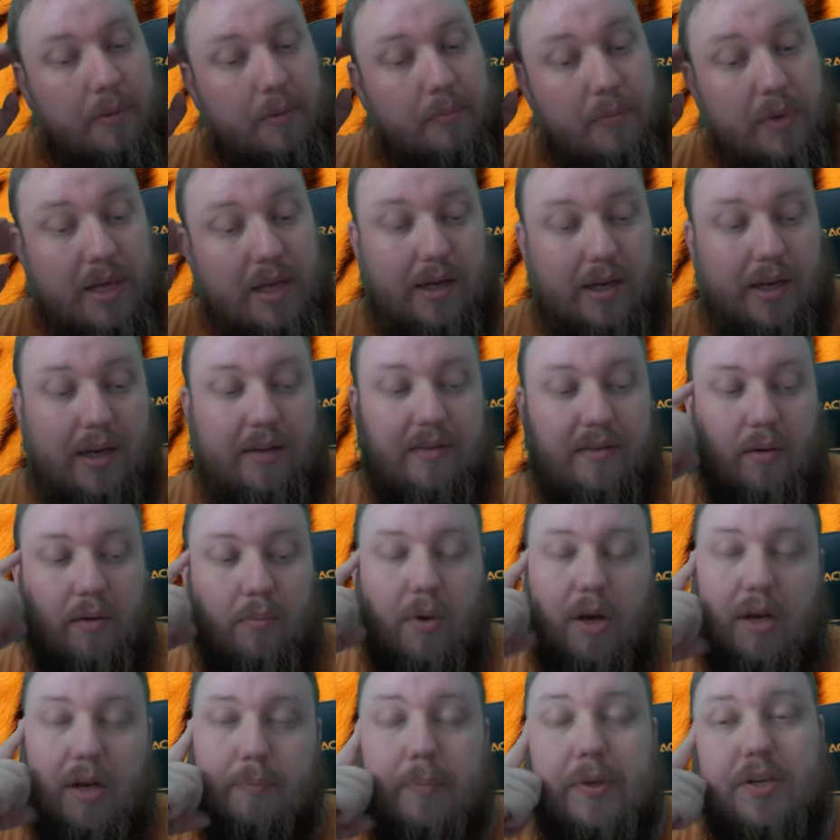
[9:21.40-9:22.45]
Meaning there
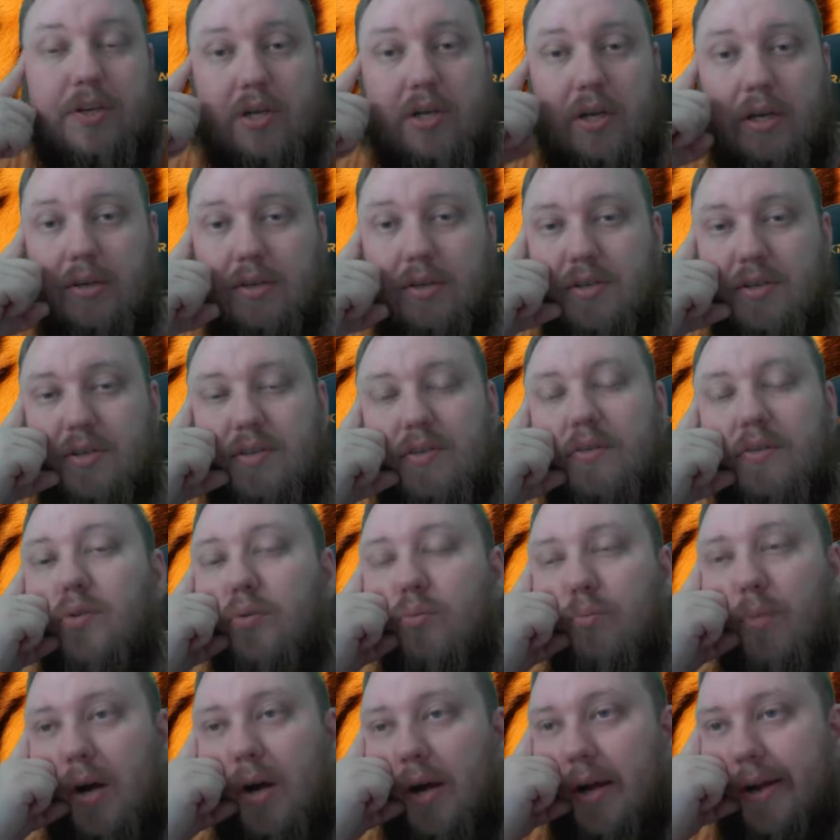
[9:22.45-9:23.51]
might be changes
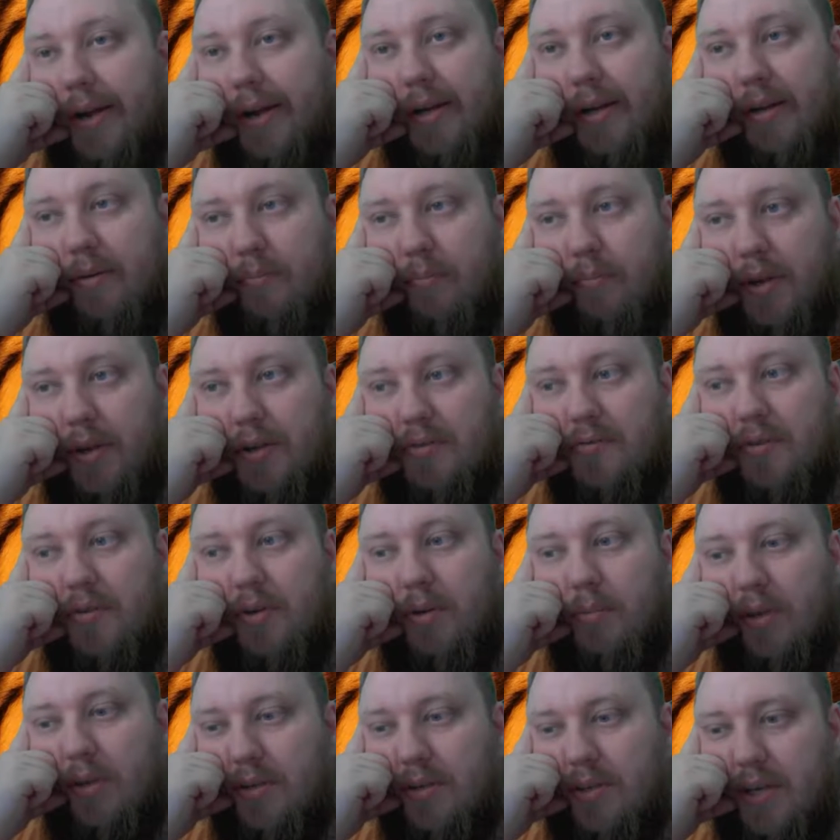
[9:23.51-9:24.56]
to my
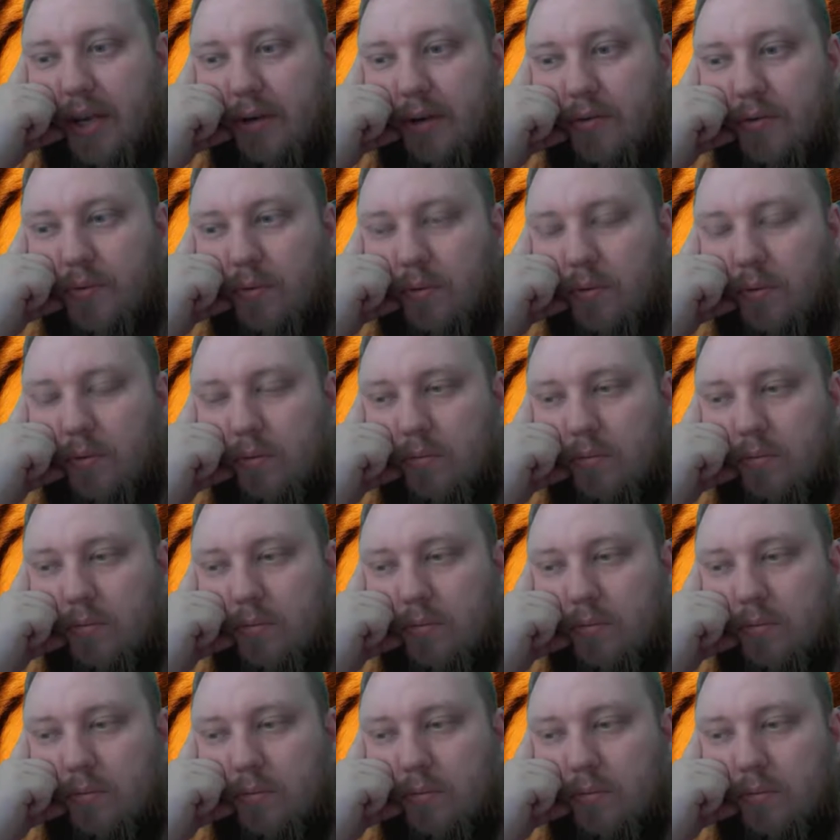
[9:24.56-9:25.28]
streaming schedule.